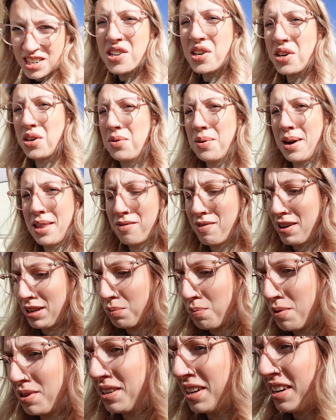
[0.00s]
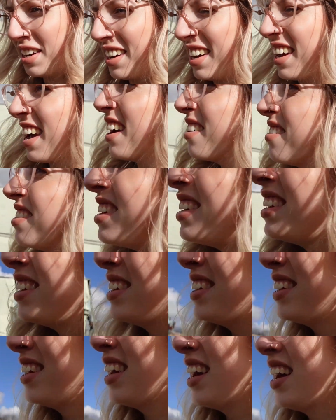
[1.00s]
sure where the raspberries are going to go.
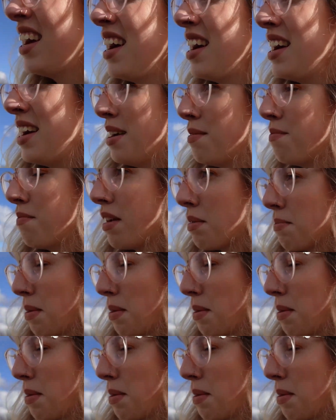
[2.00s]
They're